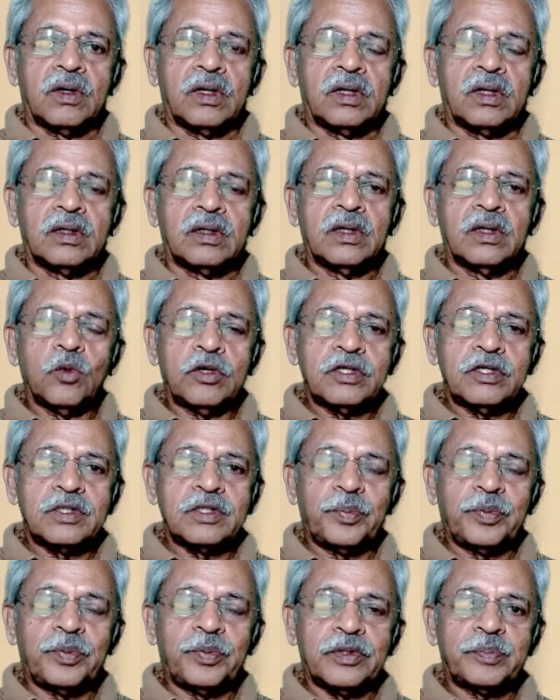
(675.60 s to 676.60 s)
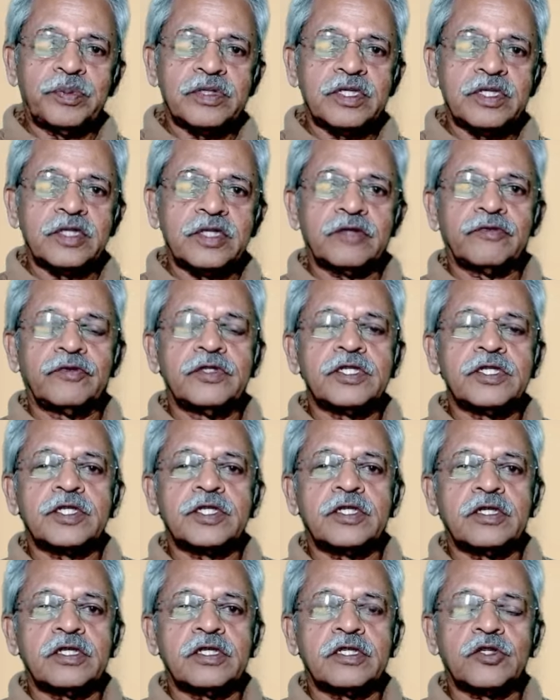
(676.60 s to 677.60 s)
Then what is the purpose of this
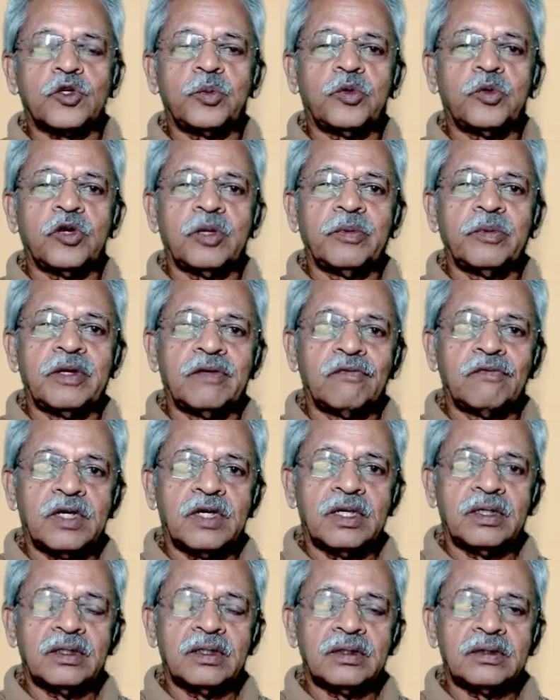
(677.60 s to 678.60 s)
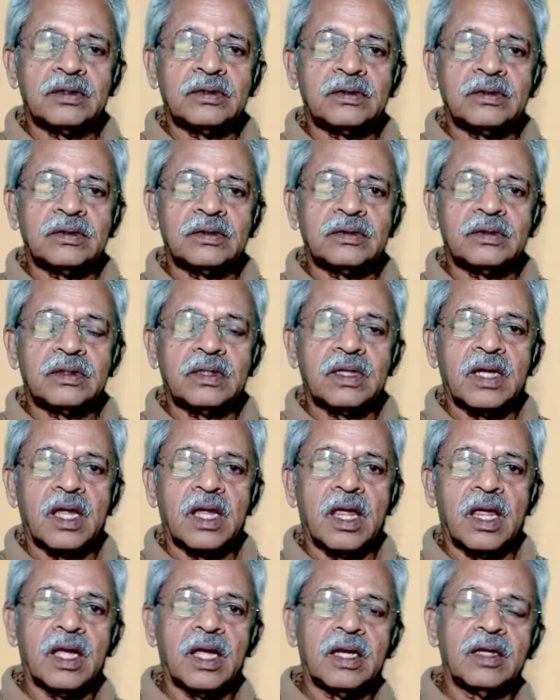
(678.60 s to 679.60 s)
transcobalamin 1
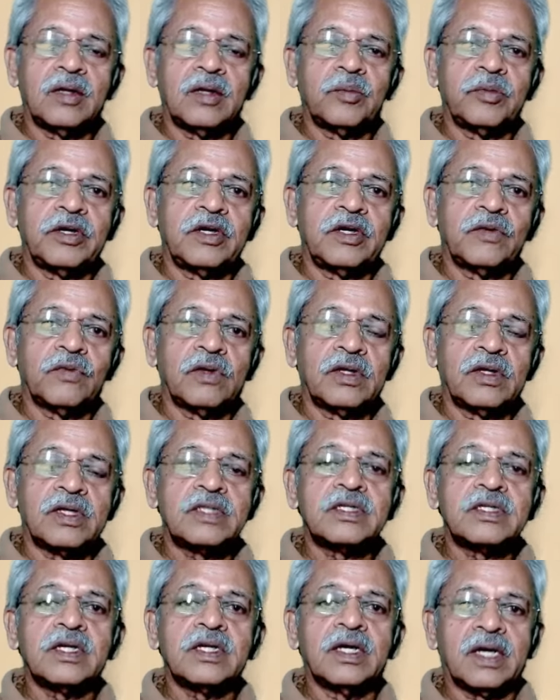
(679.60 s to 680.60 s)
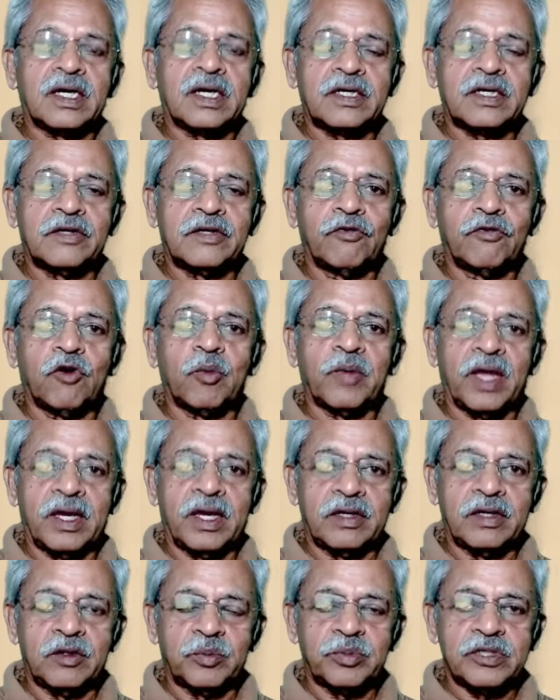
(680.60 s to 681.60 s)
and B12, that's inactive form
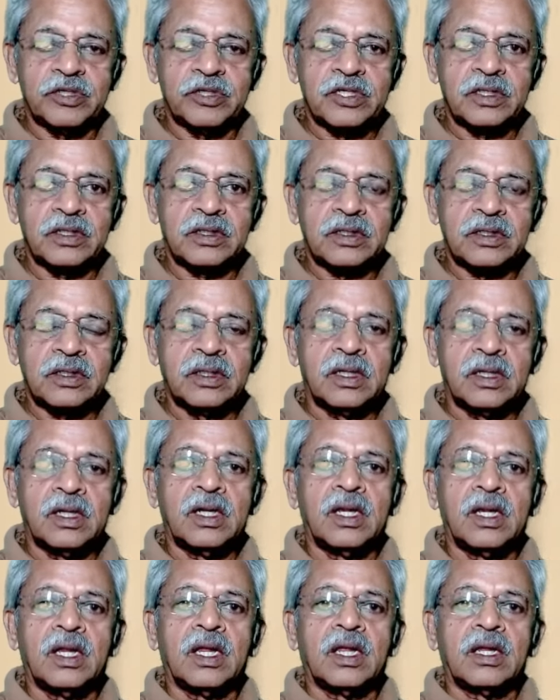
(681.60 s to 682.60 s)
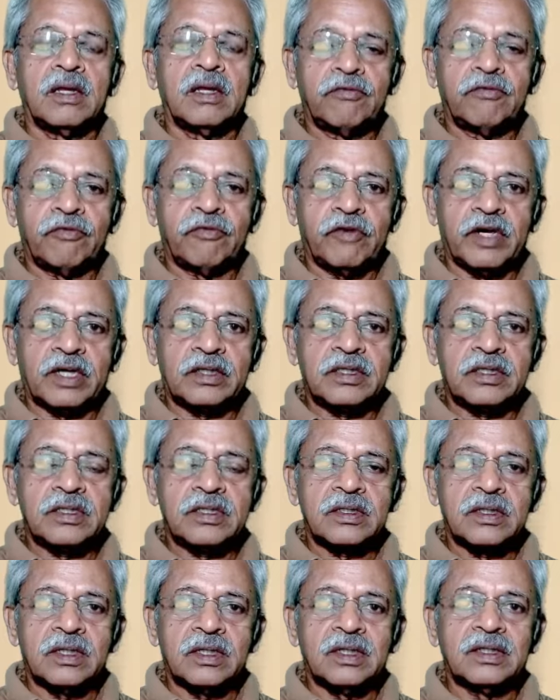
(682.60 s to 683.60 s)
80%? In fact,
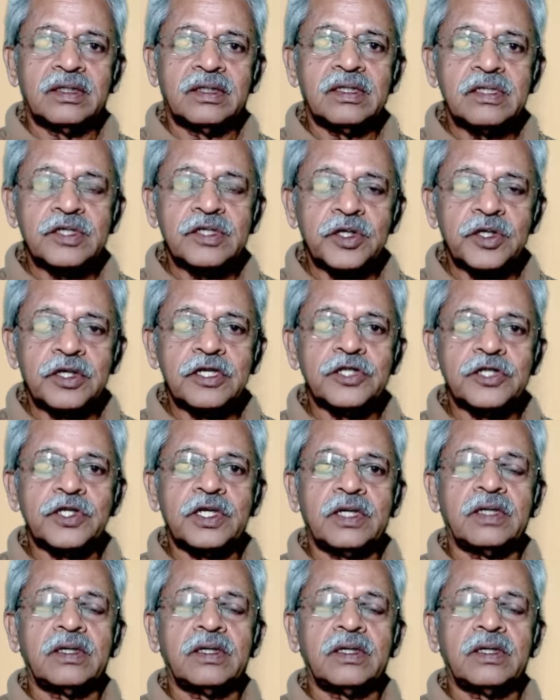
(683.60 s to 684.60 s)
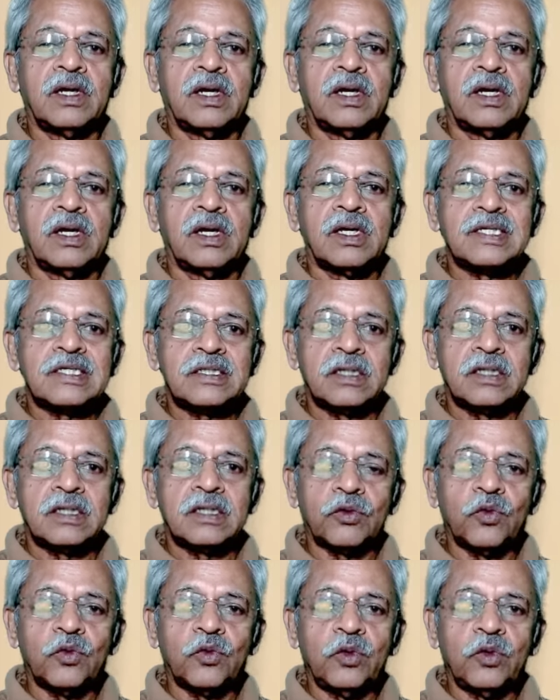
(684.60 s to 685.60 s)
this is a
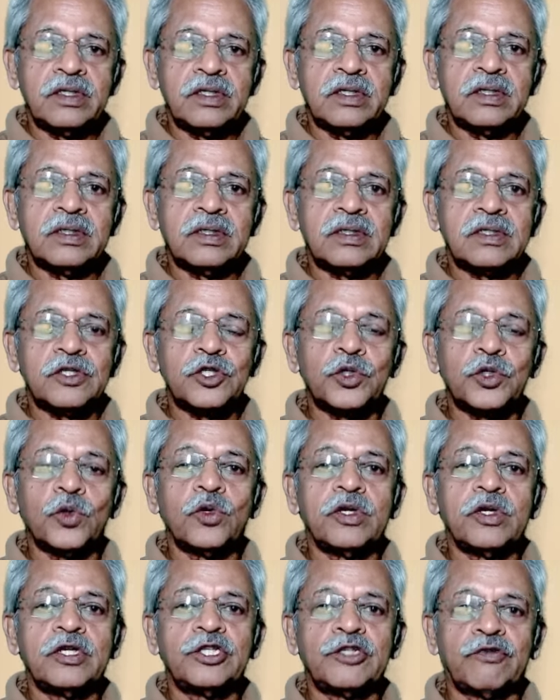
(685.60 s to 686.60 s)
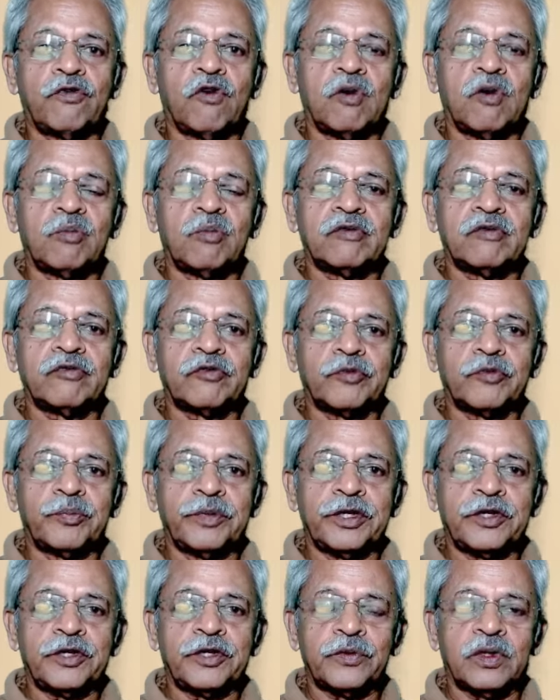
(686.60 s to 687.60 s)
circulating storage form of
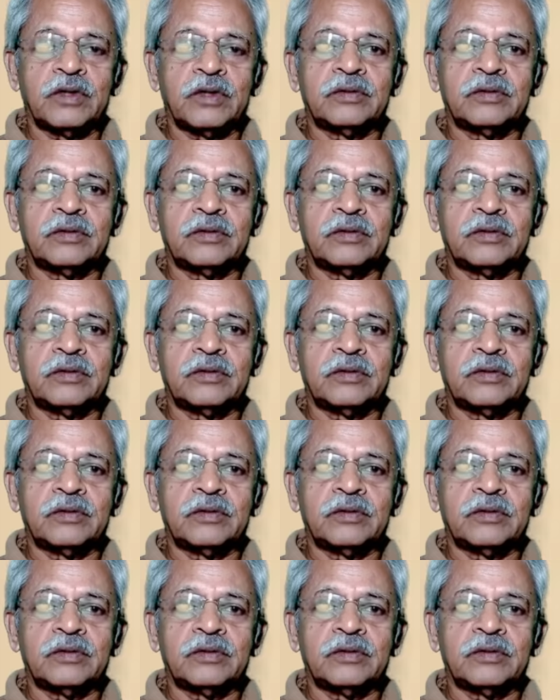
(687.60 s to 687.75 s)
B12.